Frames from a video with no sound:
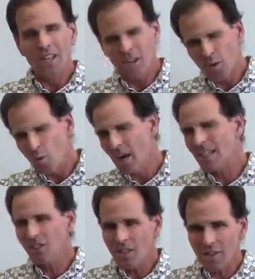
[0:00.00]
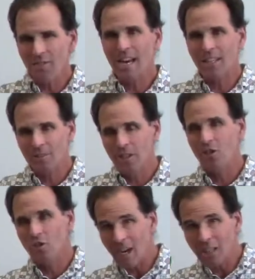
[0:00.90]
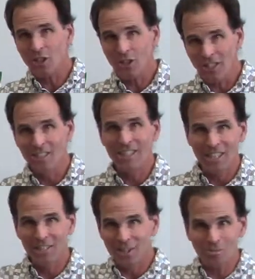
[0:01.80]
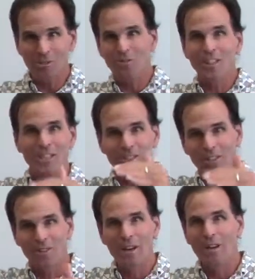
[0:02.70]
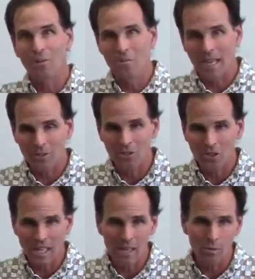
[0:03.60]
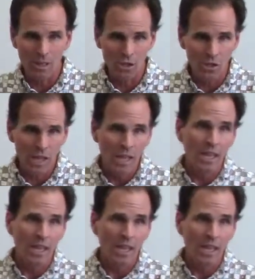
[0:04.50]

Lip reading: what is the effect of instruction in terms of this developmental sequence?